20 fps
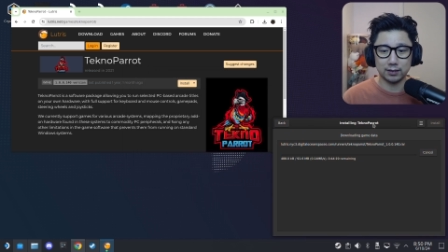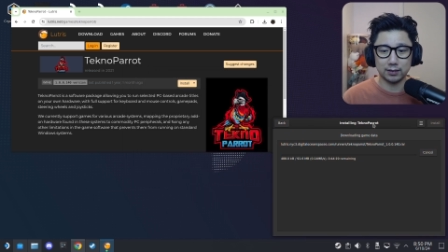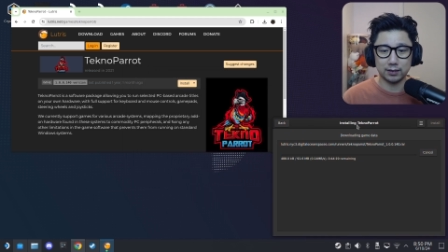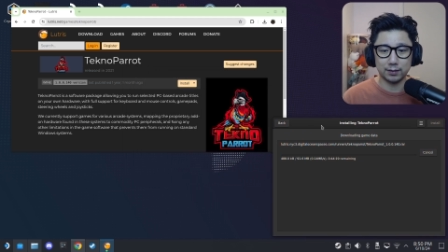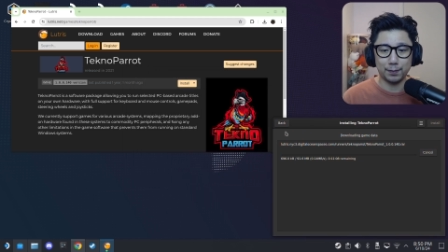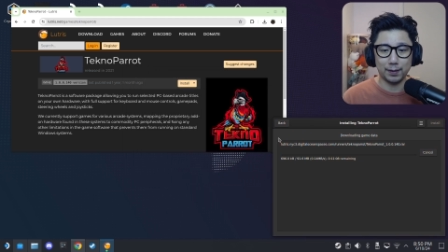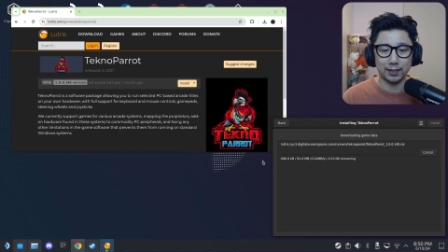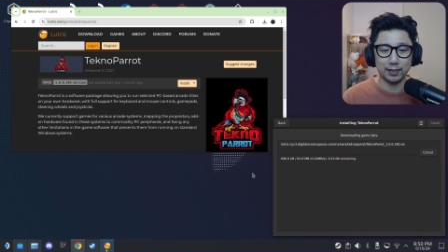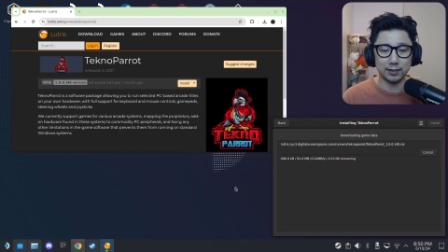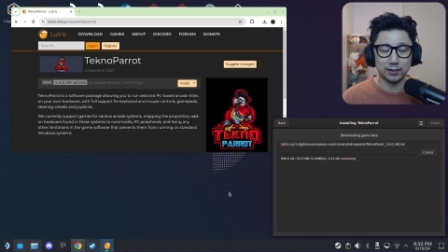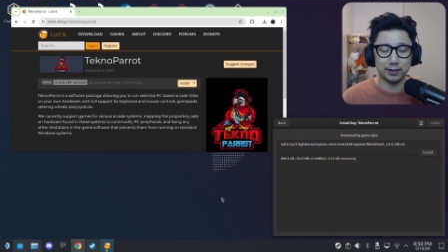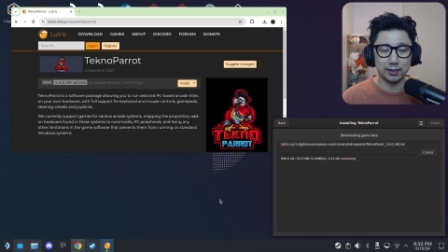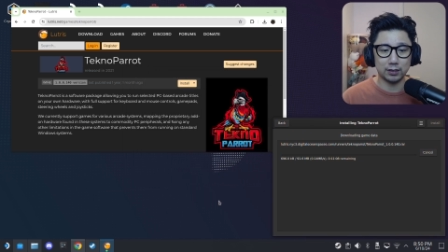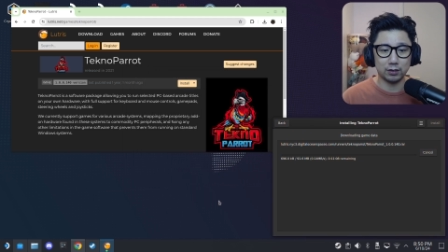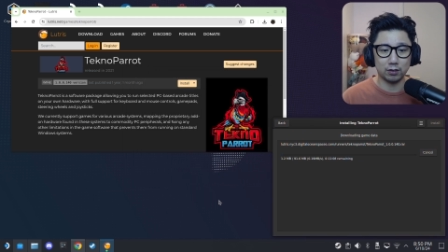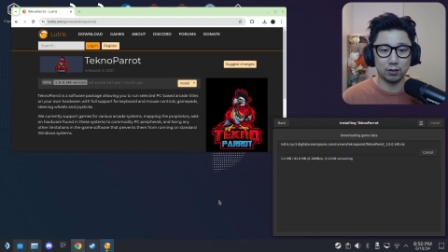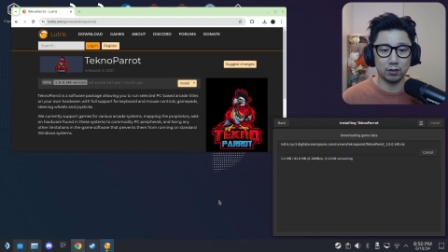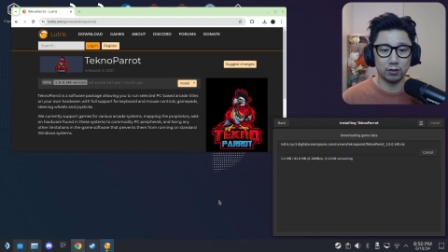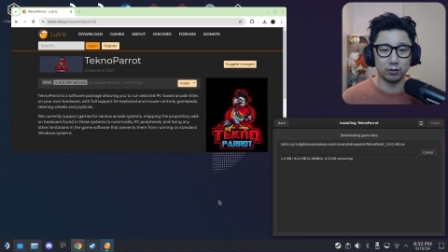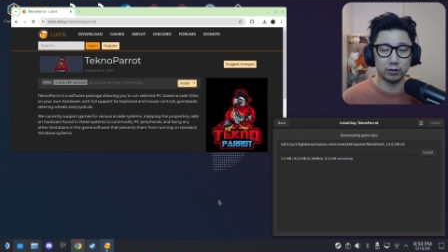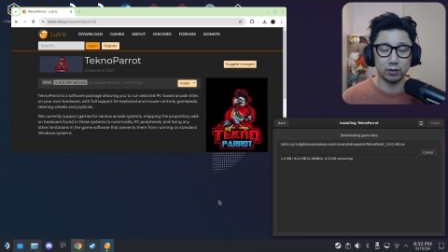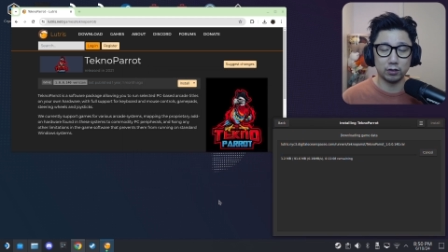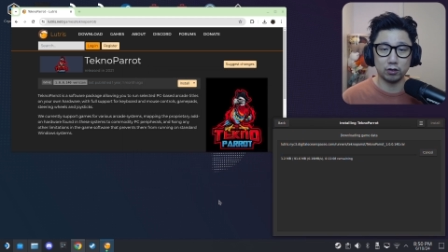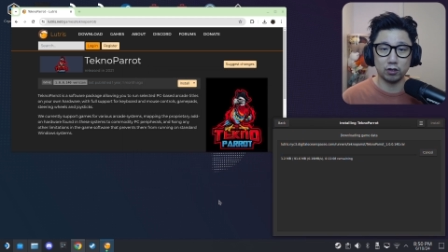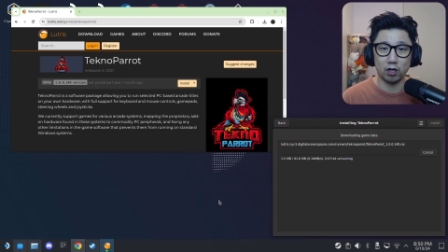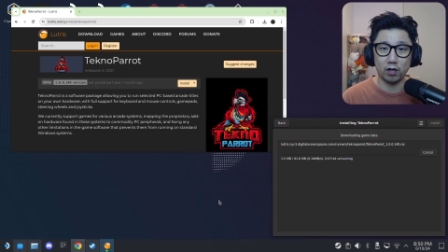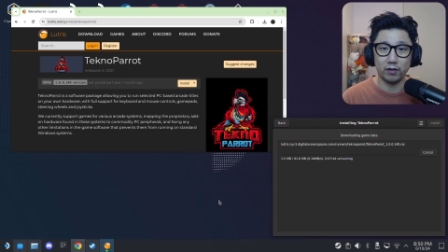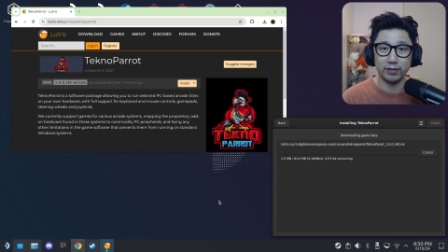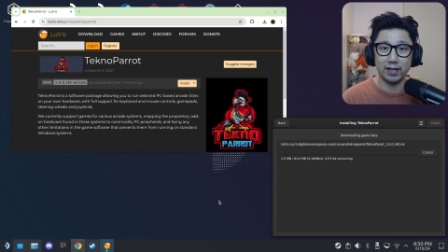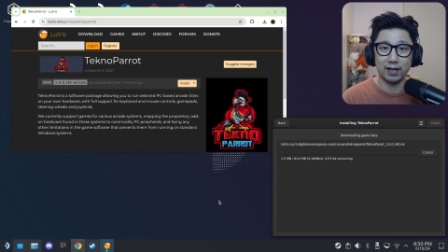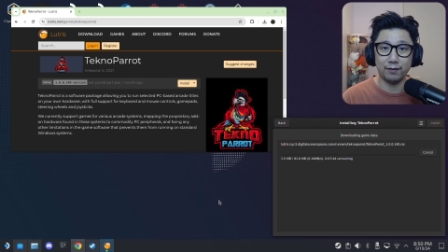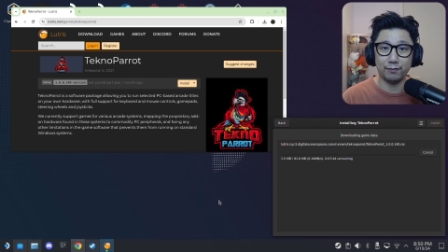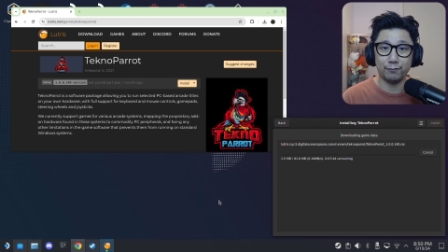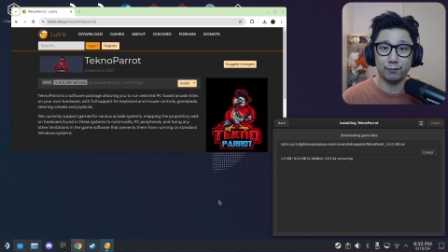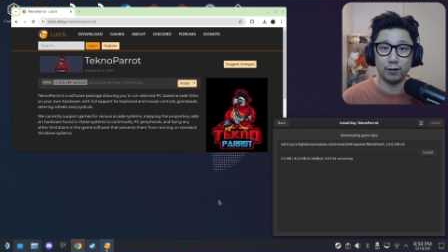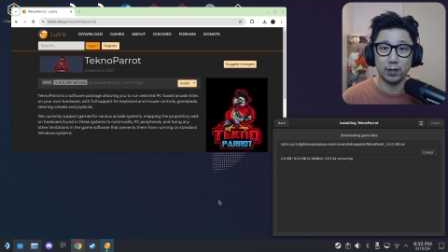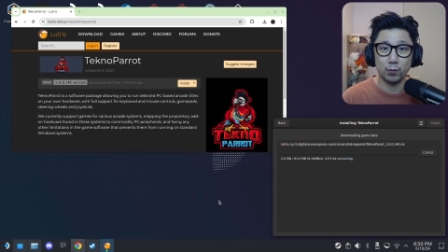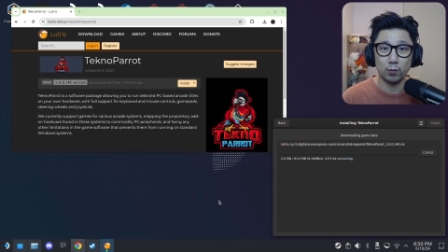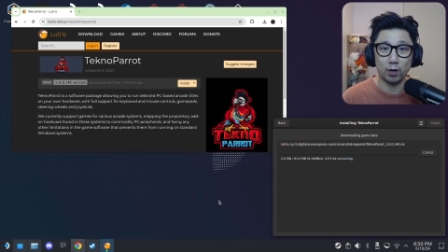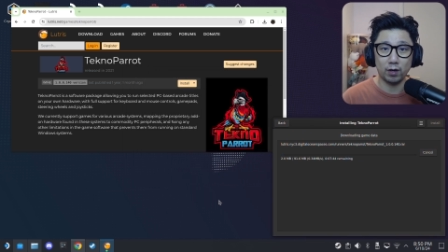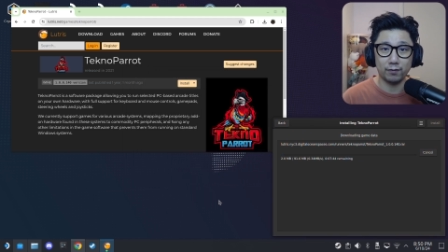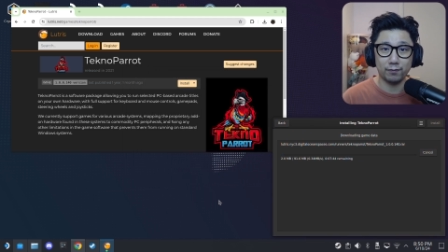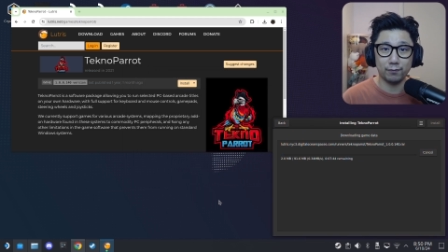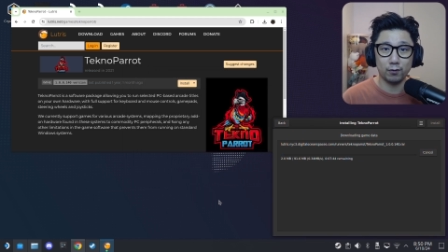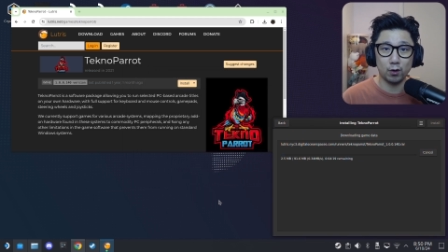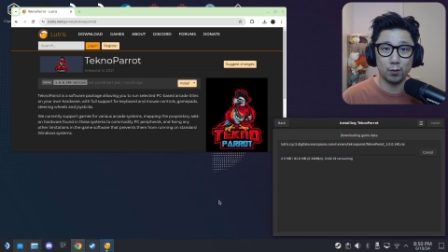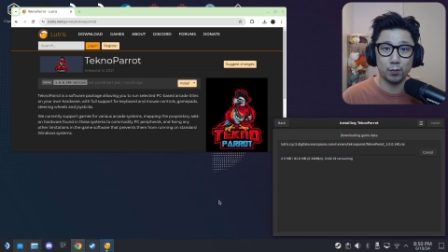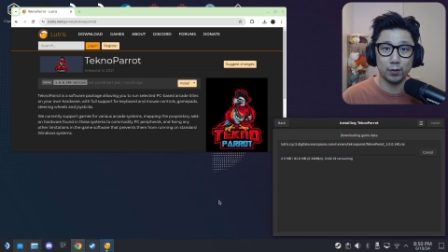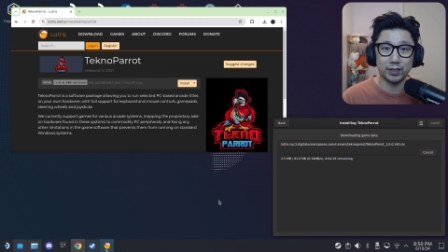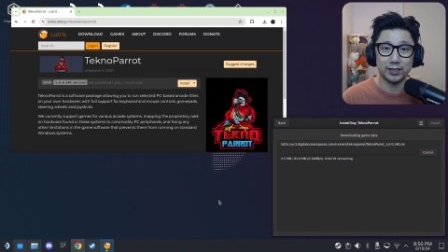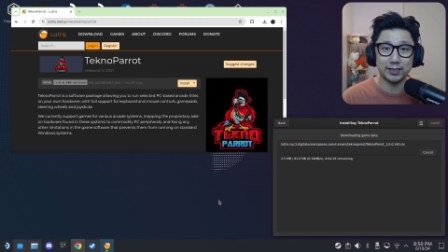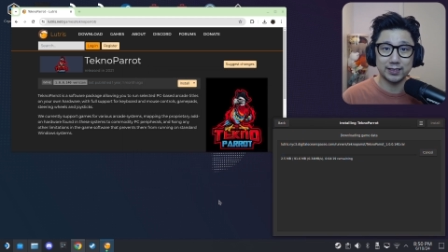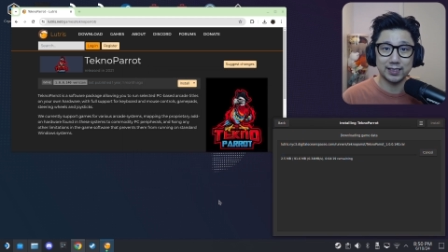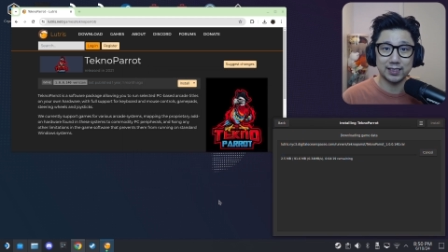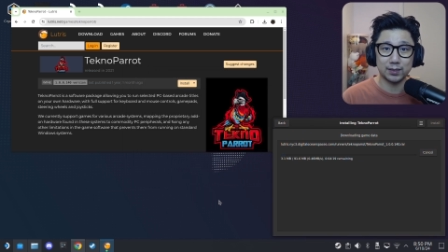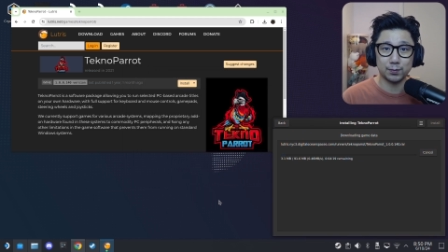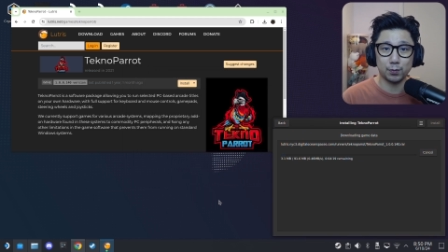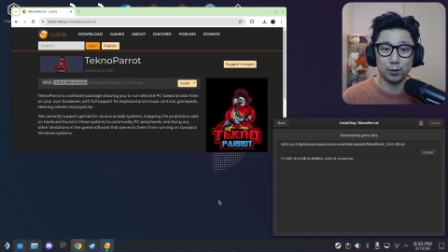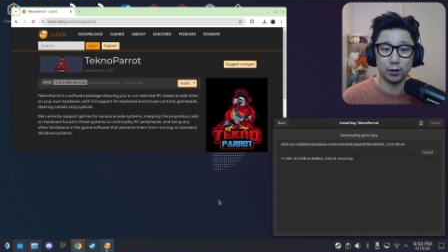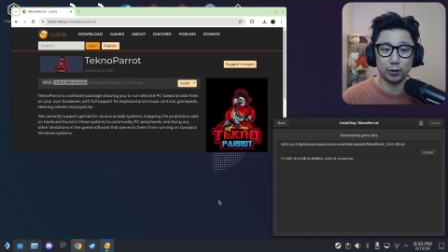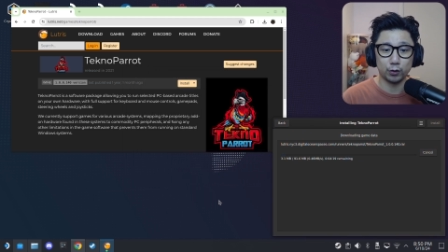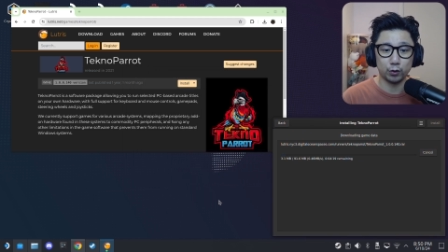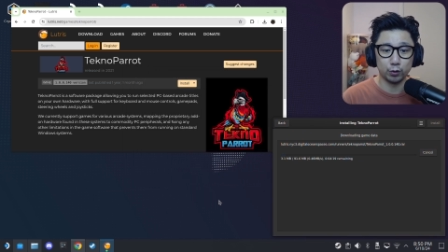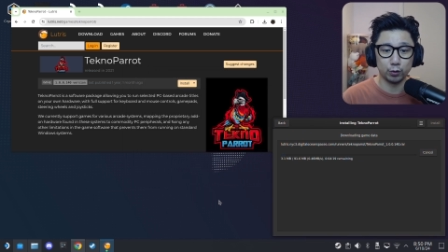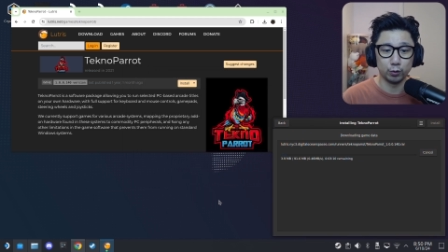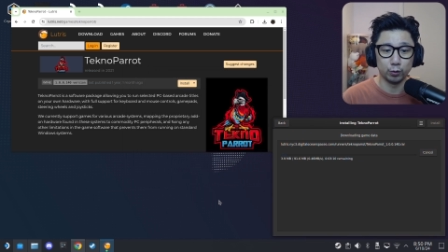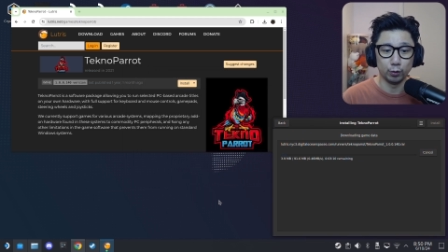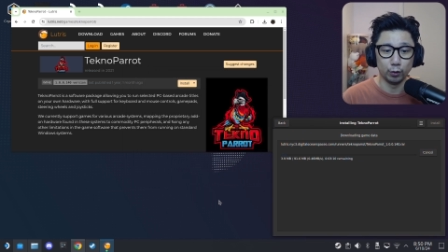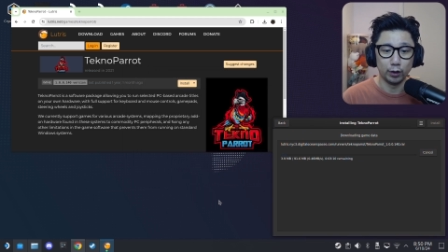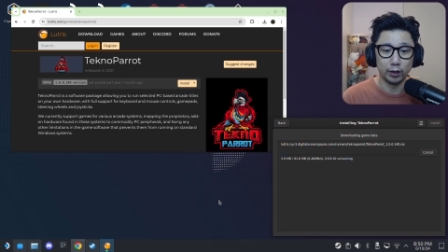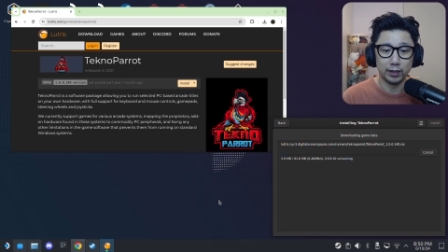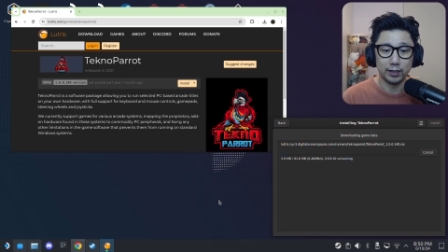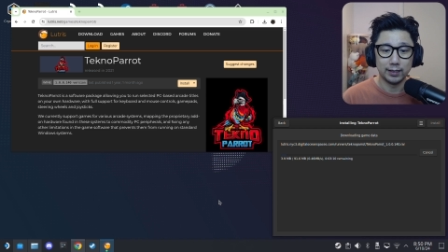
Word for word: dependency called the .NET Framework 4.6.2.